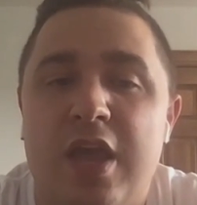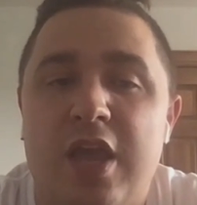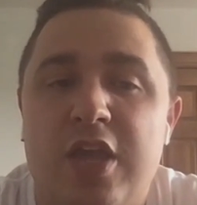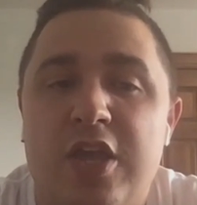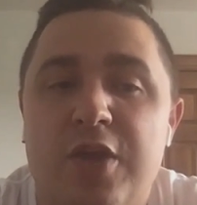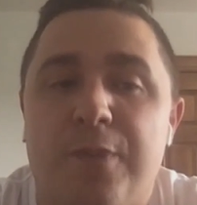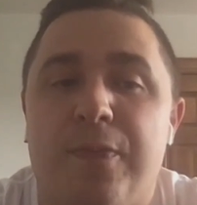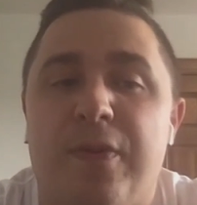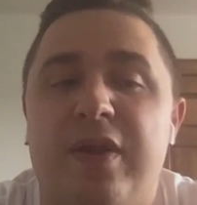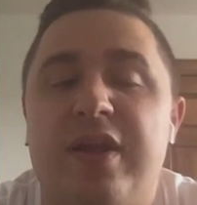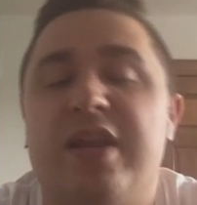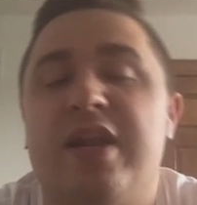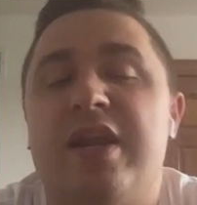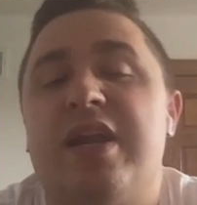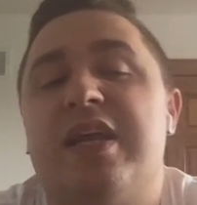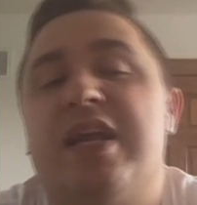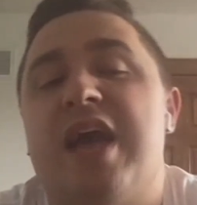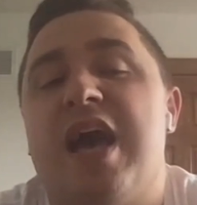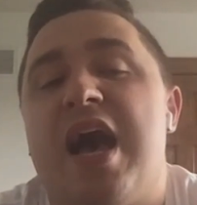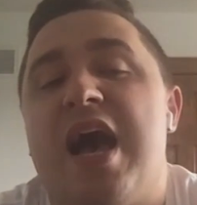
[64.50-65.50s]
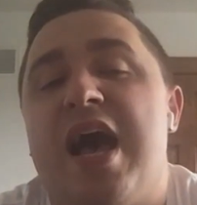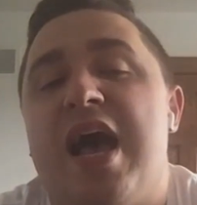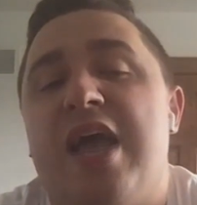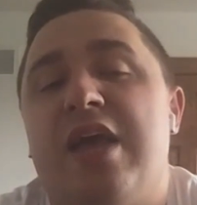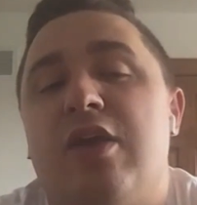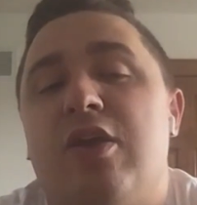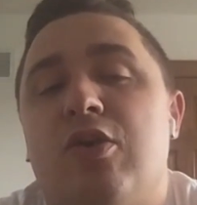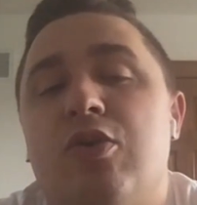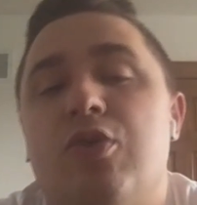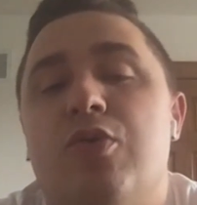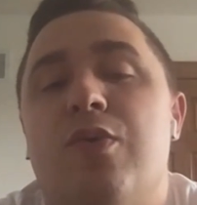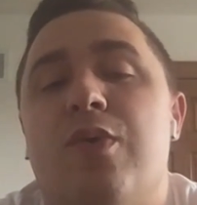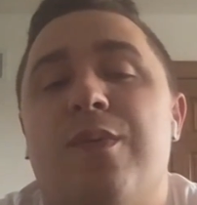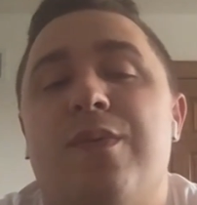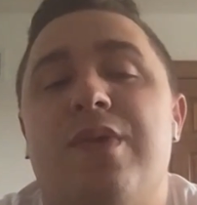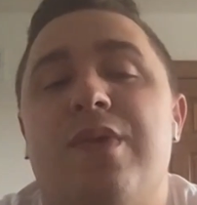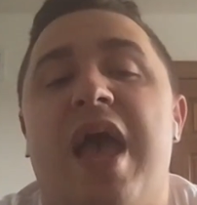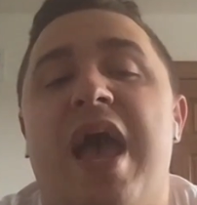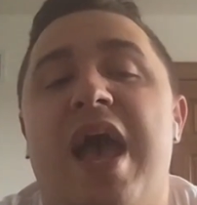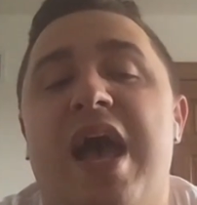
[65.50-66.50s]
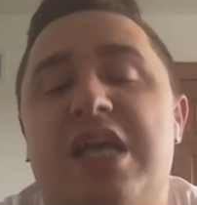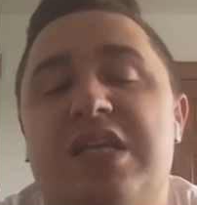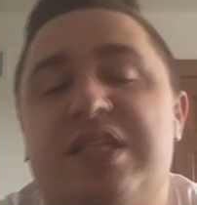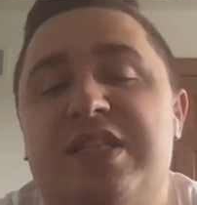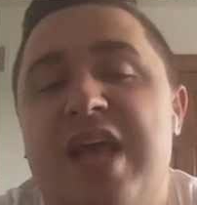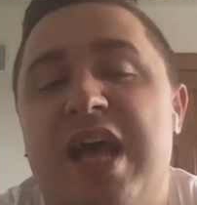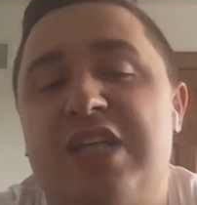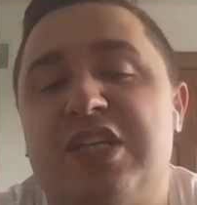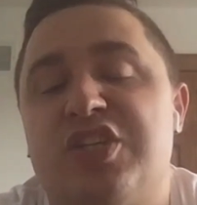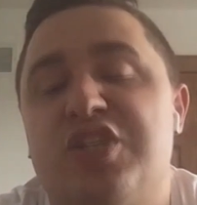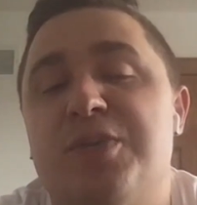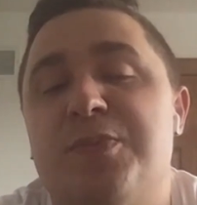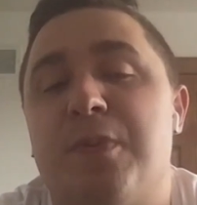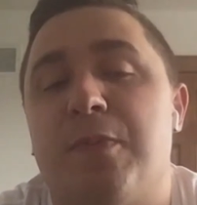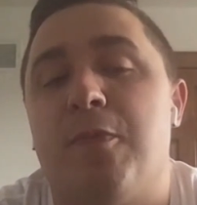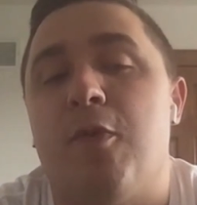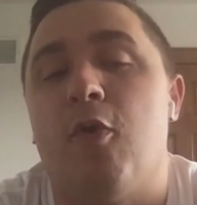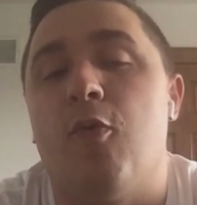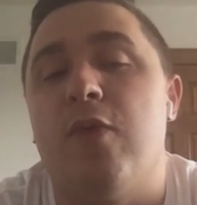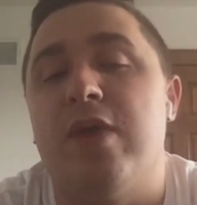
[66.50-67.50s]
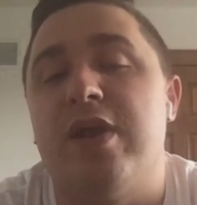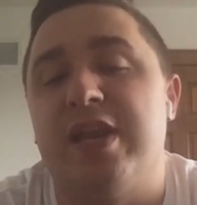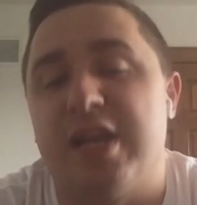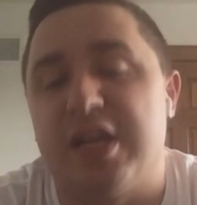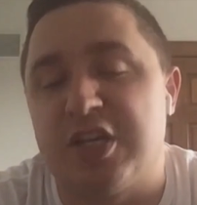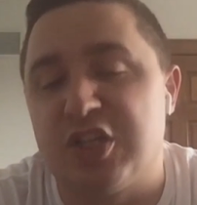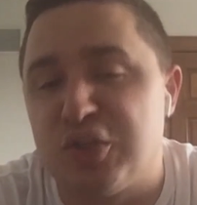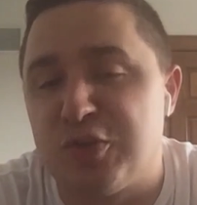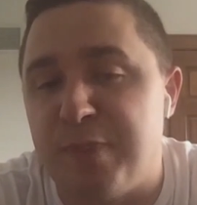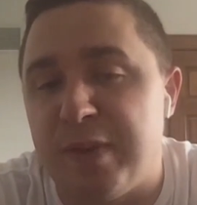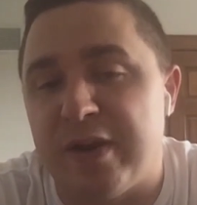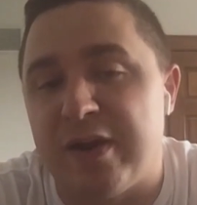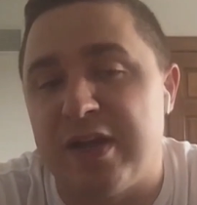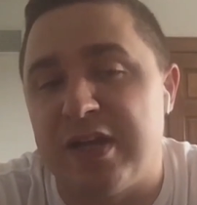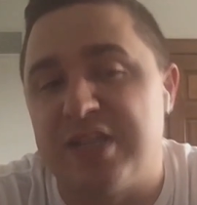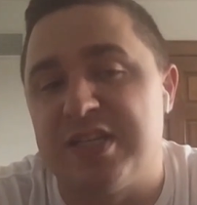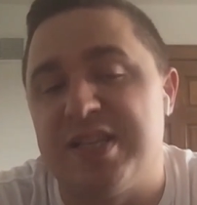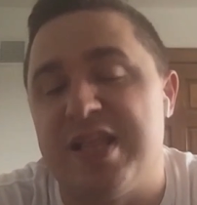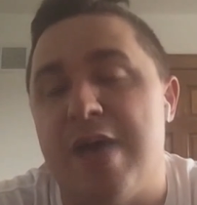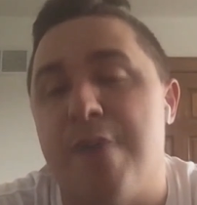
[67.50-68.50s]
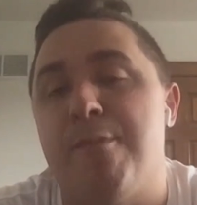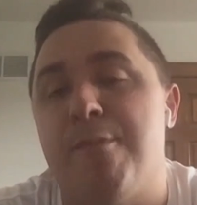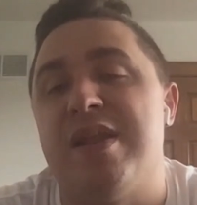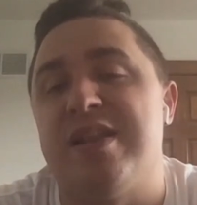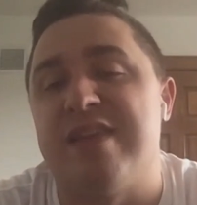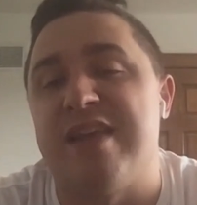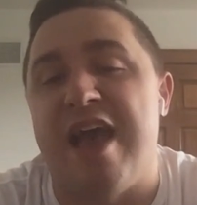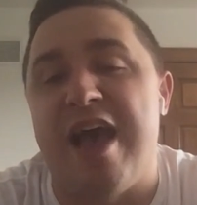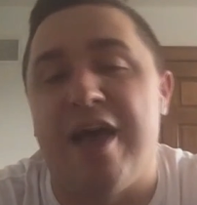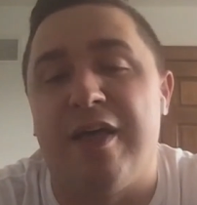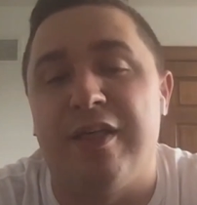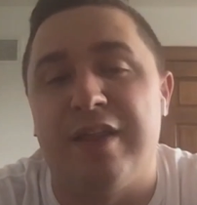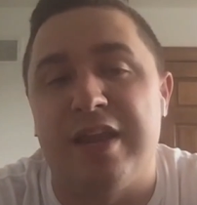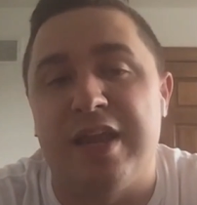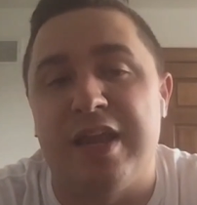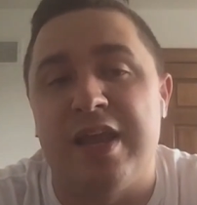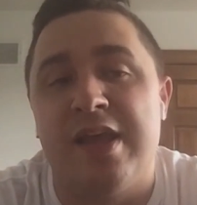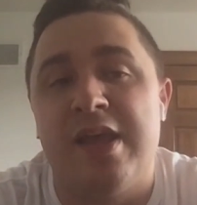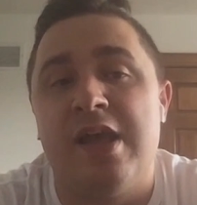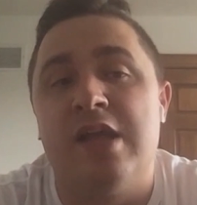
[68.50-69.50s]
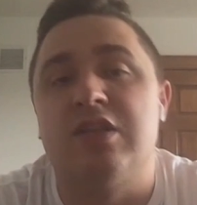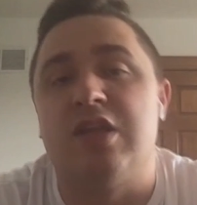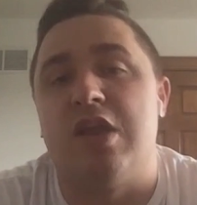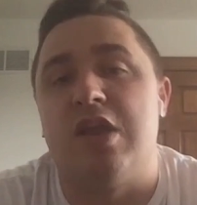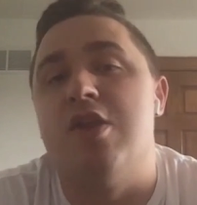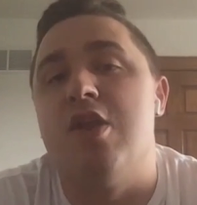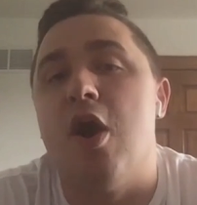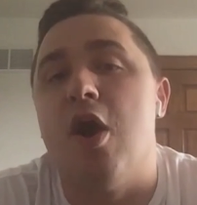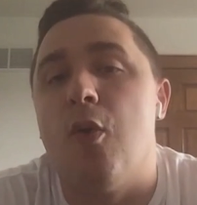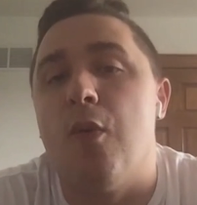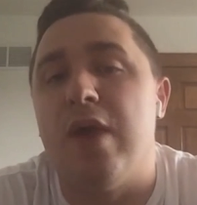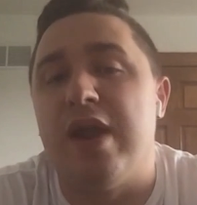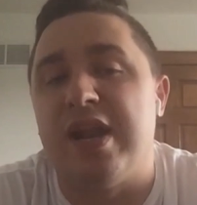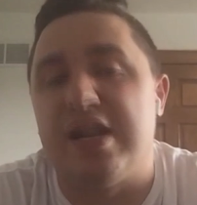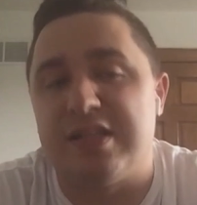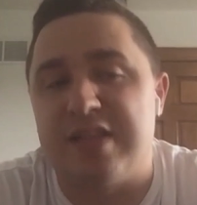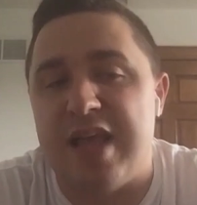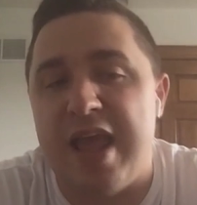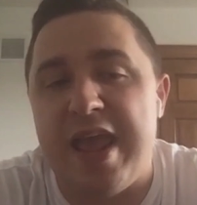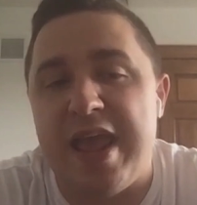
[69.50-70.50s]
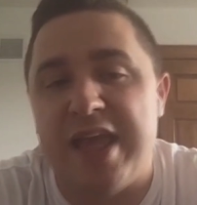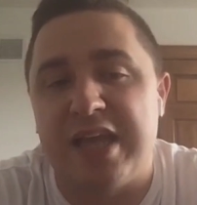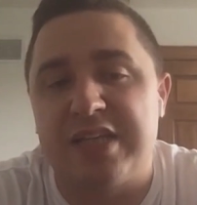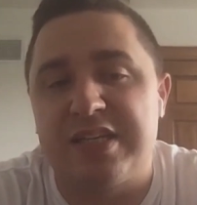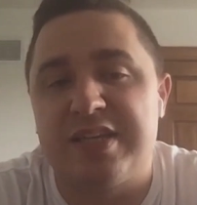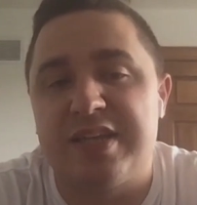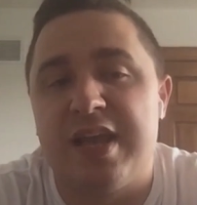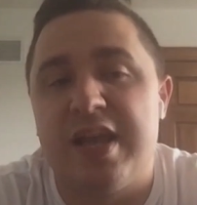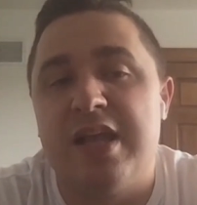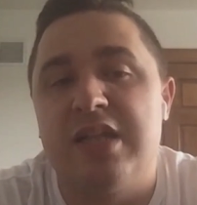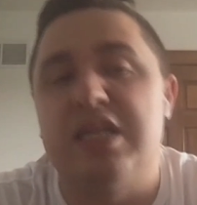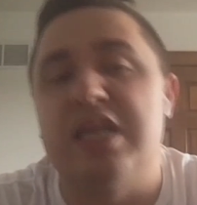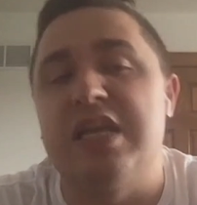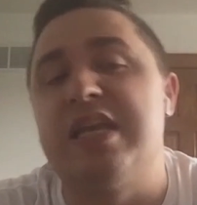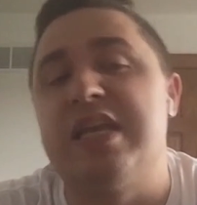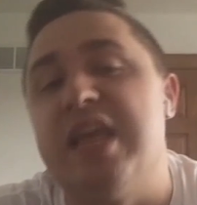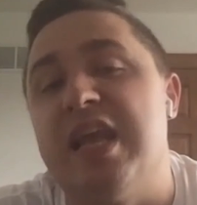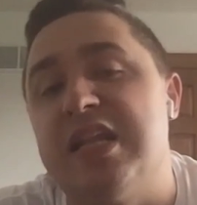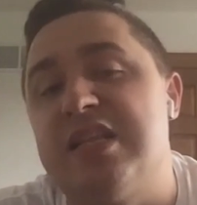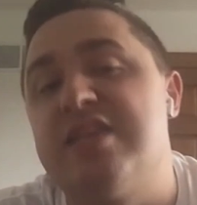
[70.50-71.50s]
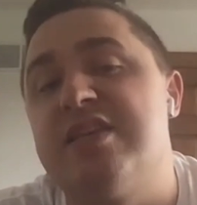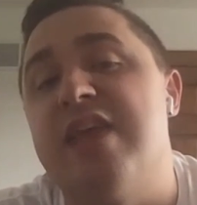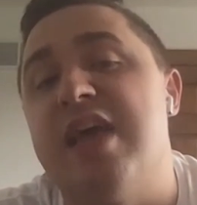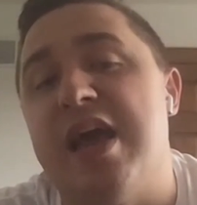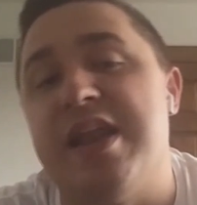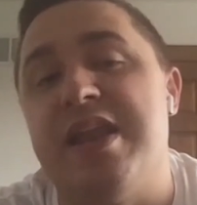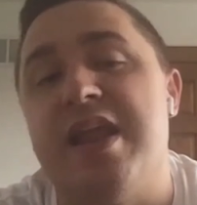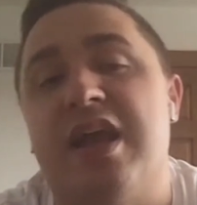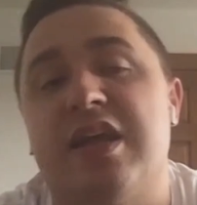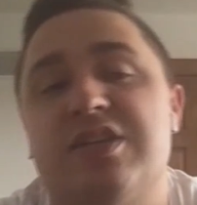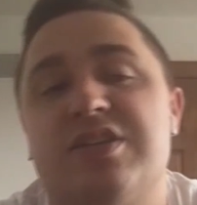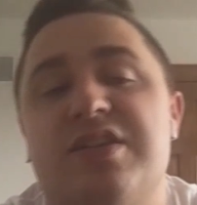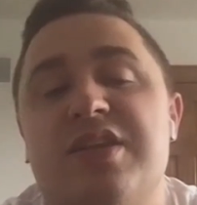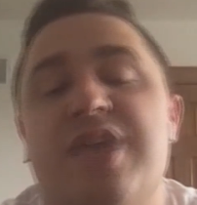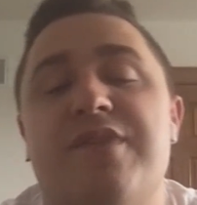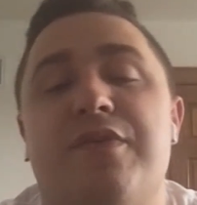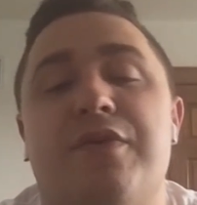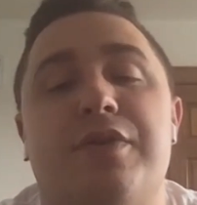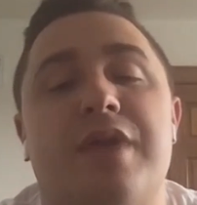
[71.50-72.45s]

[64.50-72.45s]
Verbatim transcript: you're bringing in a guy who has that Super Bowl winning experience and that mentality to know what it takes to get to that next level.